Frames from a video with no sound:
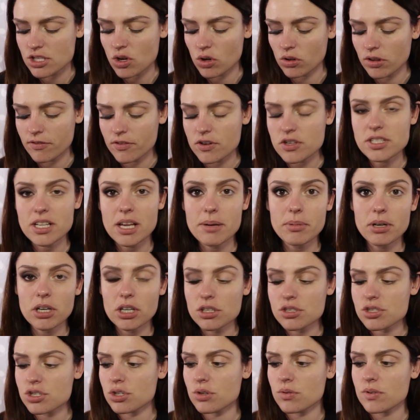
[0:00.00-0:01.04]
So the first thing I'm going
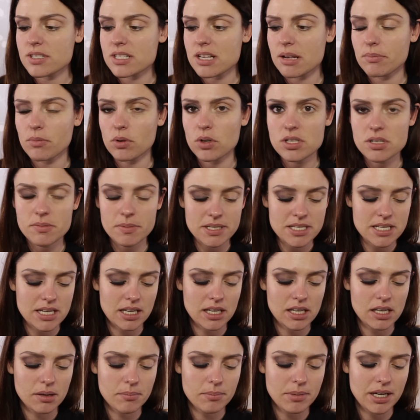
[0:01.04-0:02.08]
to do is I'm going to be
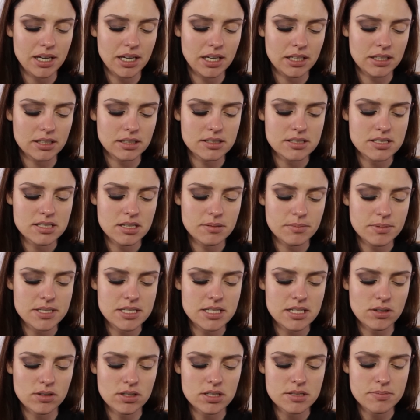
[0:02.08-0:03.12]
taking my uh, Cinema
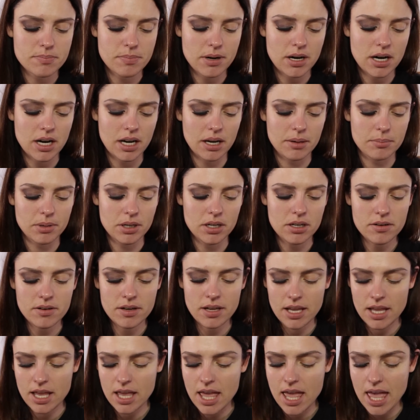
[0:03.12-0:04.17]
Secrets primer
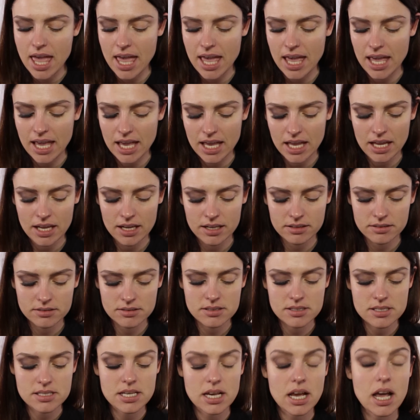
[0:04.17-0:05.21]
and
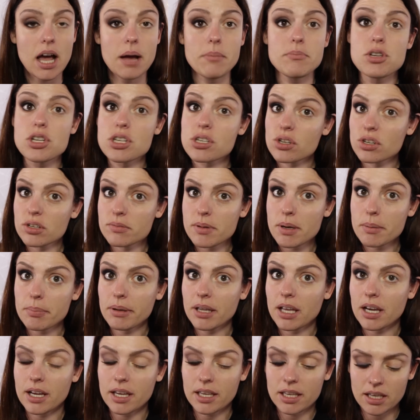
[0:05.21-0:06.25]
I'm just going to be
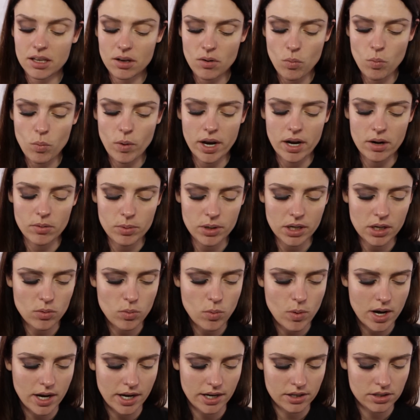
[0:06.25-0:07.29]
applying it where
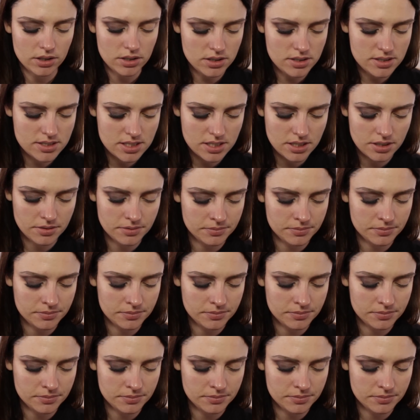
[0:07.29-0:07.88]
required.